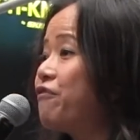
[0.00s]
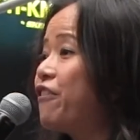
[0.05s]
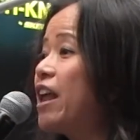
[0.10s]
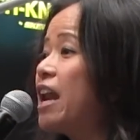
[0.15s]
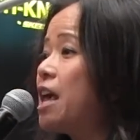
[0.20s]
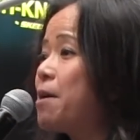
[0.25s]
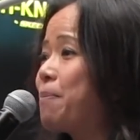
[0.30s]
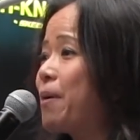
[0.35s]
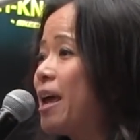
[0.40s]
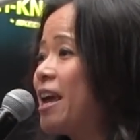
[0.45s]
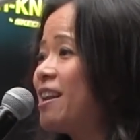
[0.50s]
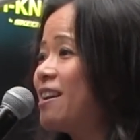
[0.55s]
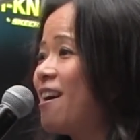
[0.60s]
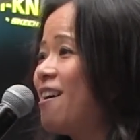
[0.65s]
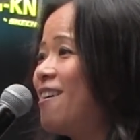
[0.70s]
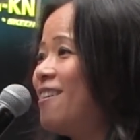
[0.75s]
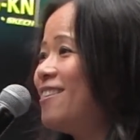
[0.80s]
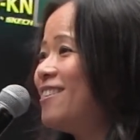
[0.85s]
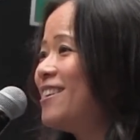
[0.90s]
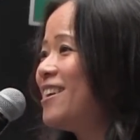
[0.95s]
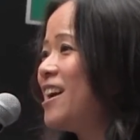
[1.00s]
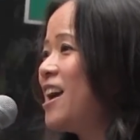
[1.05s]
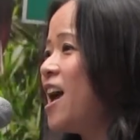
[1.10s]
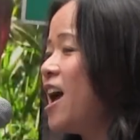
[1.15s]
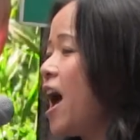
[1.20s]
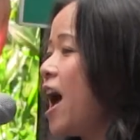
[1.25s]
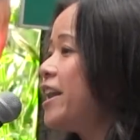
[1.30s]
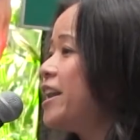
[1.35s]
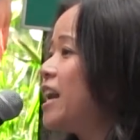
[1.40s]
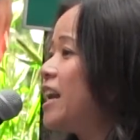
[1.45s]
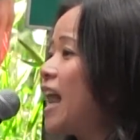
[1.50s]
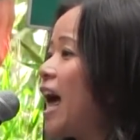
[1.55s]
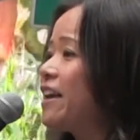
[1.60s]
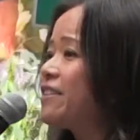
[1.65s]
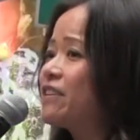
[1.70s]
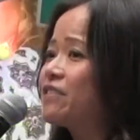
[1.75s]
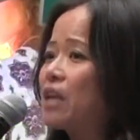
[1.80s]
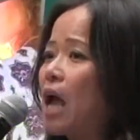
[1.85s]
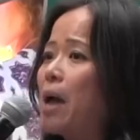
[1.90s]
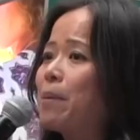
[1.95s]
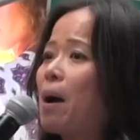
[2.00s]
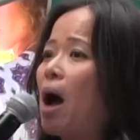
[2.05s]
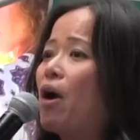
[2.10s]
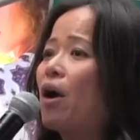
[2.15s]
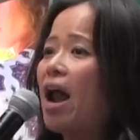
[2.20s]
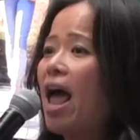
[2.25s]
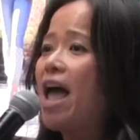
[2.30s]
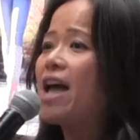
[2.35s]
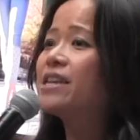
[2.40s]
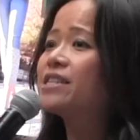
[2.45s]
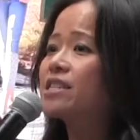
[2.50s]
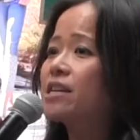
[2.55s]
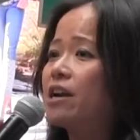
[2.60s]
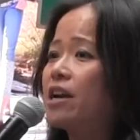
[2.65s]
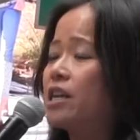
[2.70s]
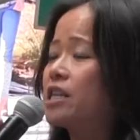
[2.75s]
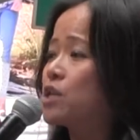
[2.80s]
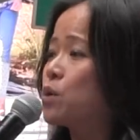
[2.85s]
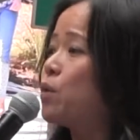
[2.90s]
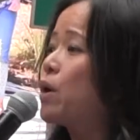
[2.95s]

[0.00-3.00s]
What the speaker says: Filipino? And a lot of time our answer is